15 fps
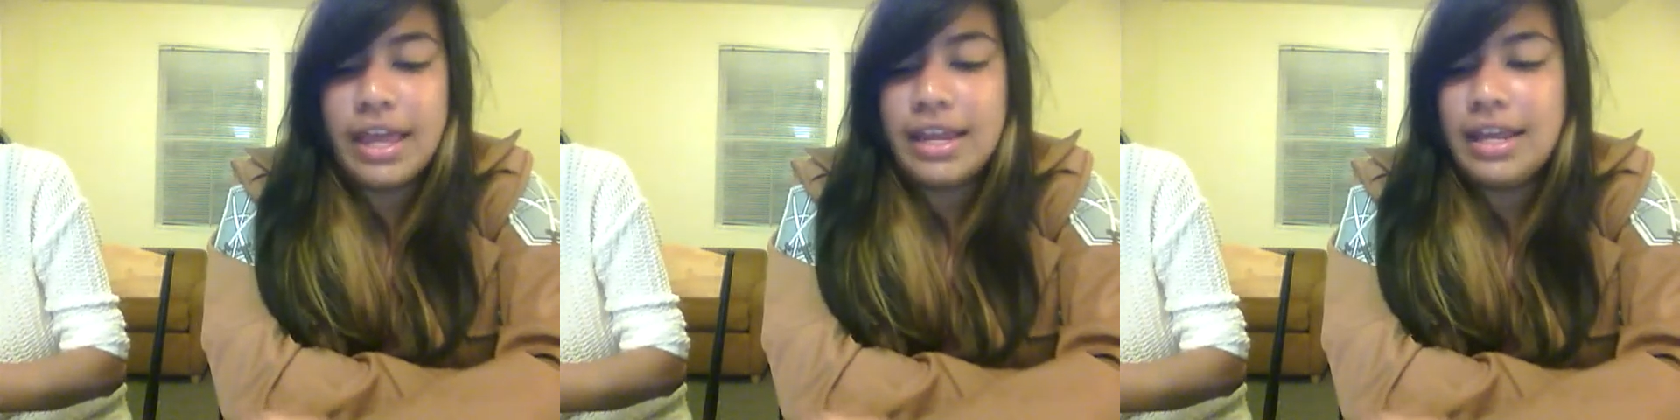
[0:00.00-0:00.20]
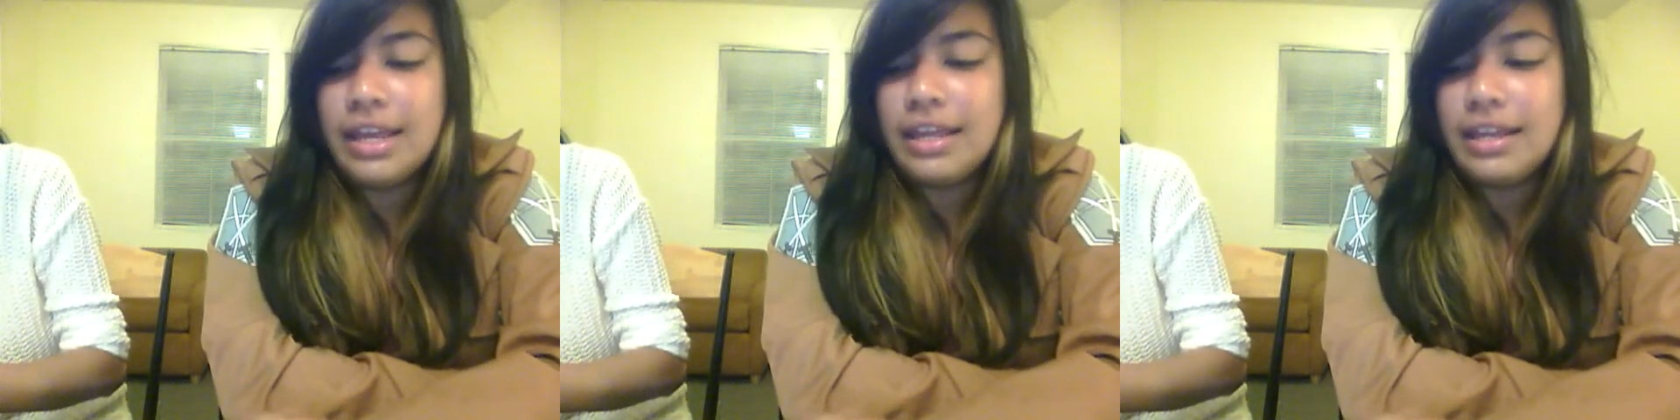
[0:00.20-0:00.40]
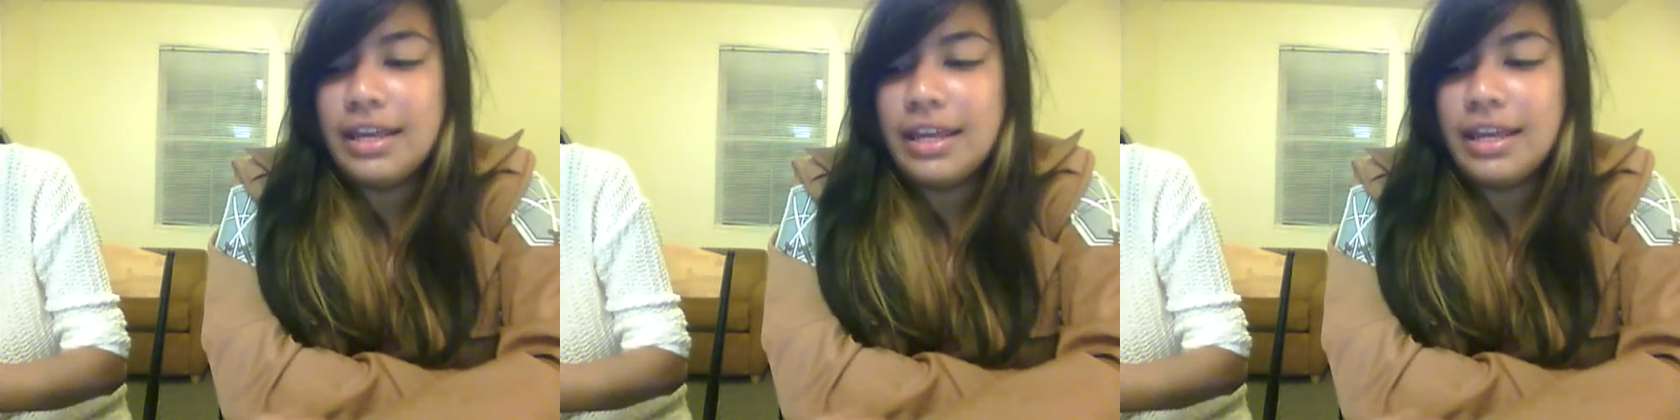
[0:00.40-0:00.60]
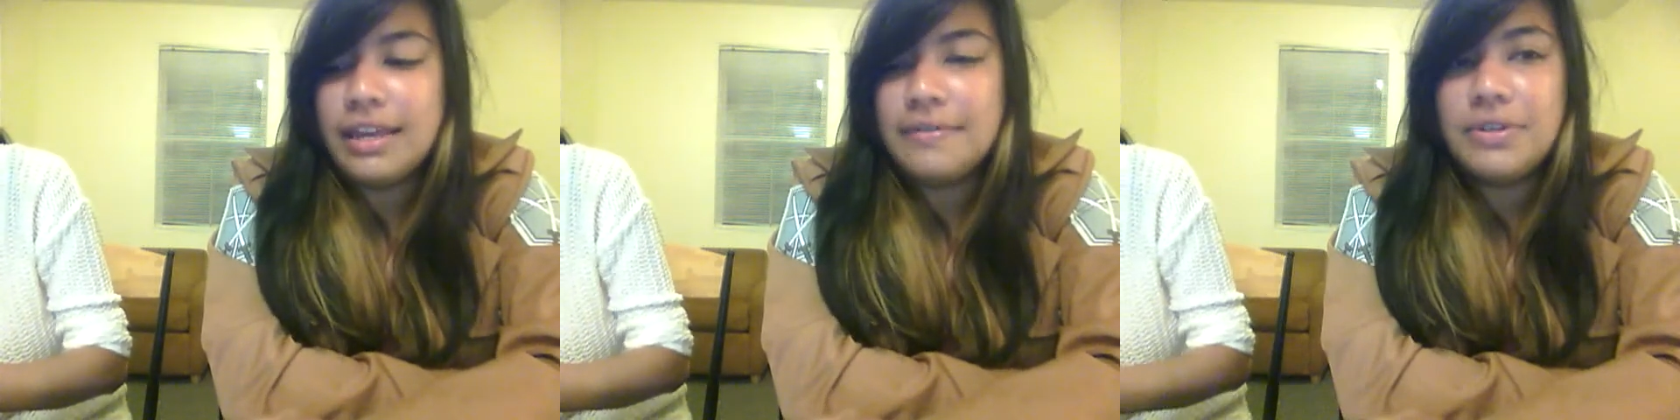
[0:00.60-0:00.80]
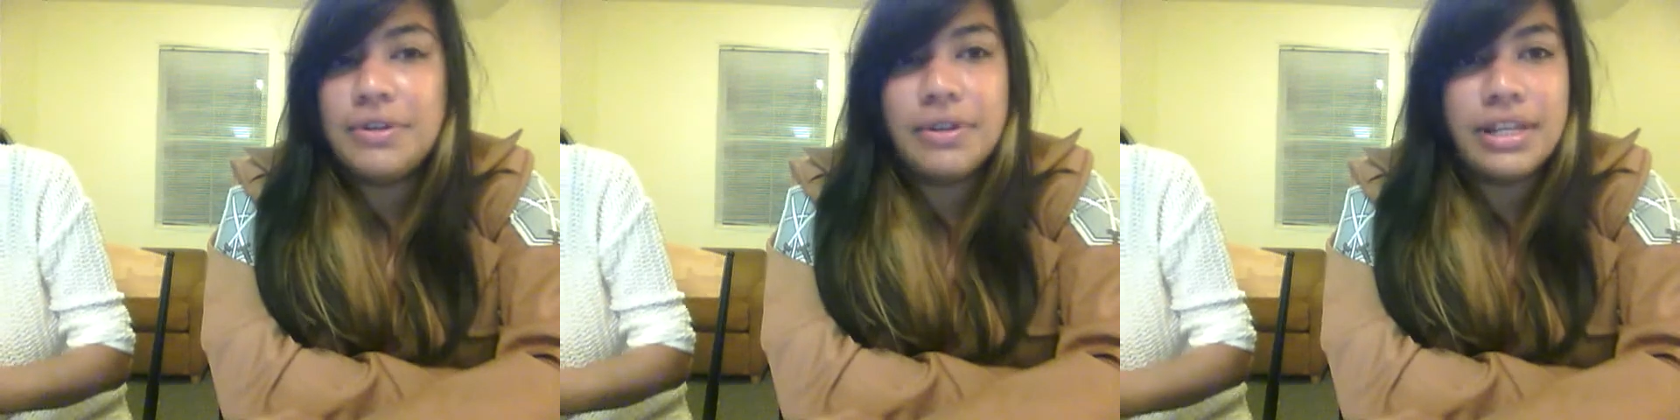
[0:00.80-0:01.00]
and it
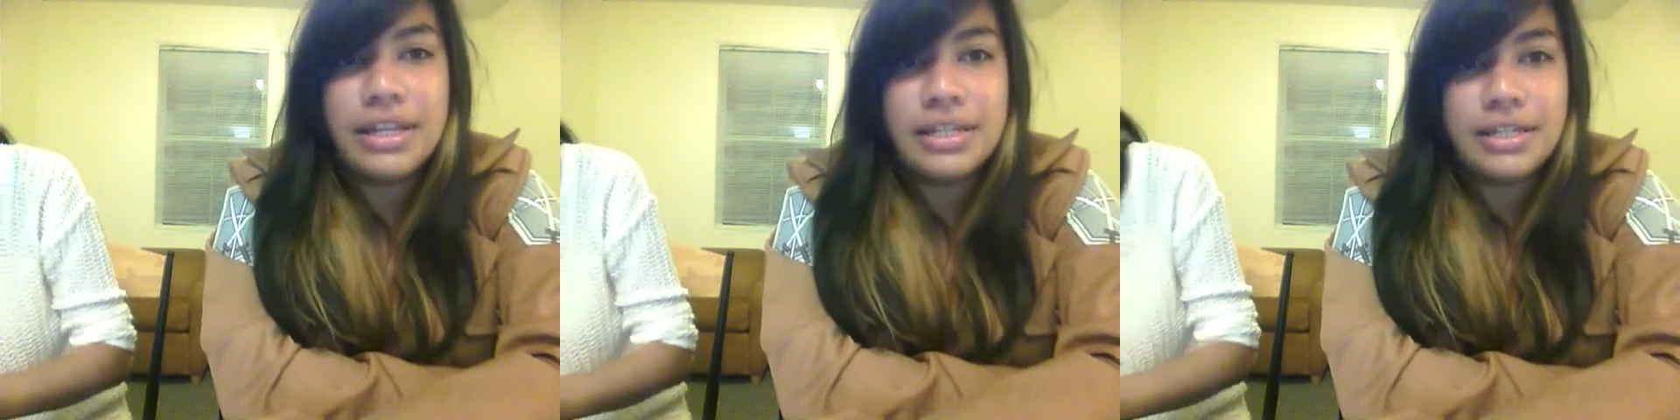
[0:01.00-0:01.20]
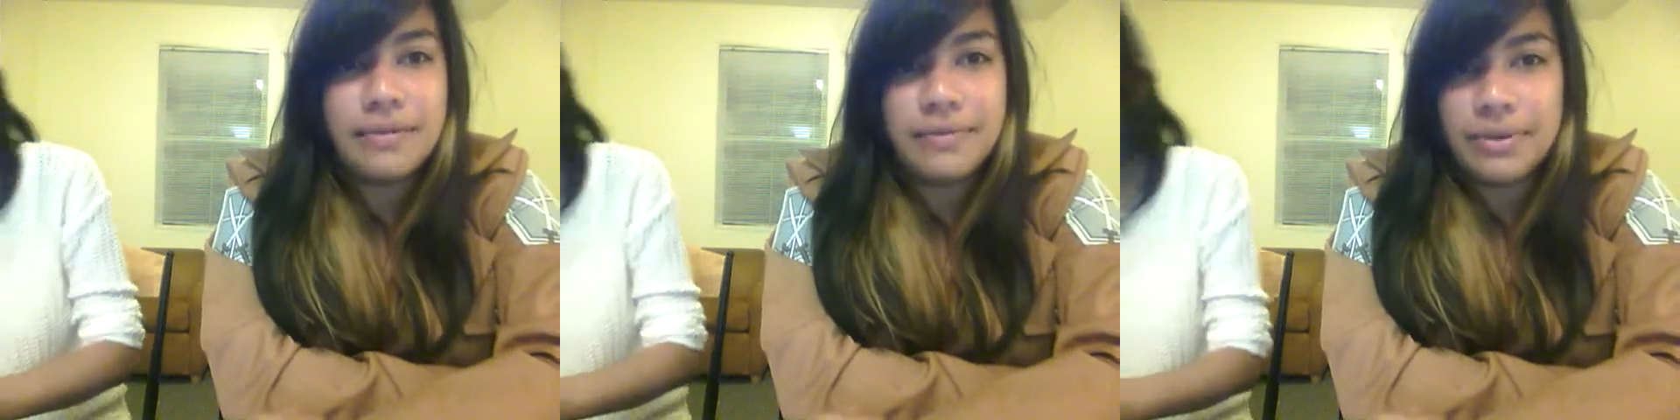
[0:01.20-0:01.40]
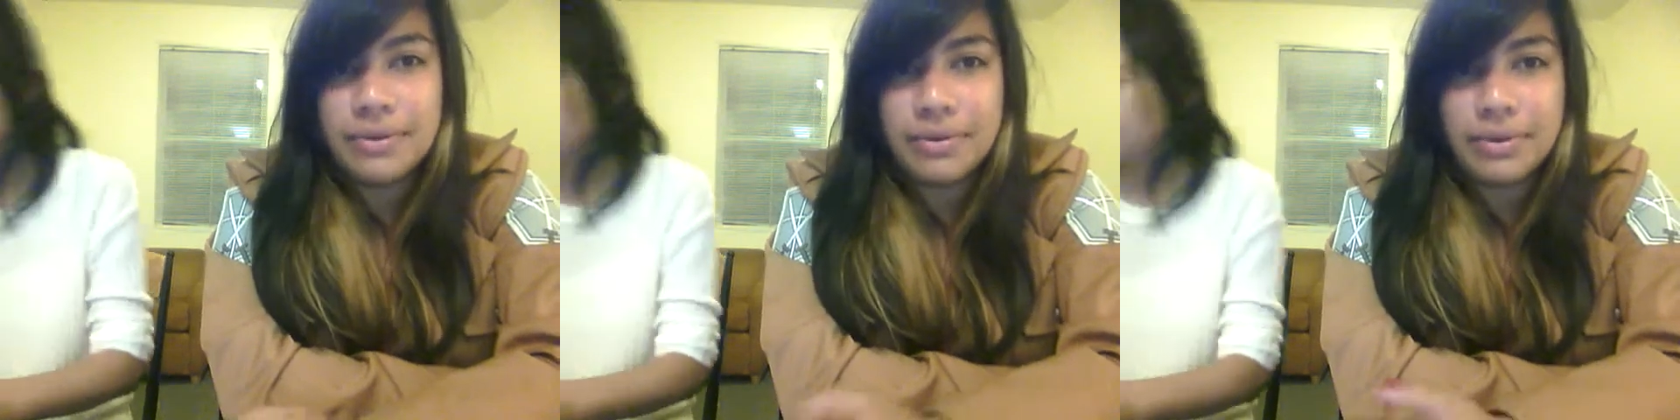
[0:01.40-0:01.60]
gives you a list of the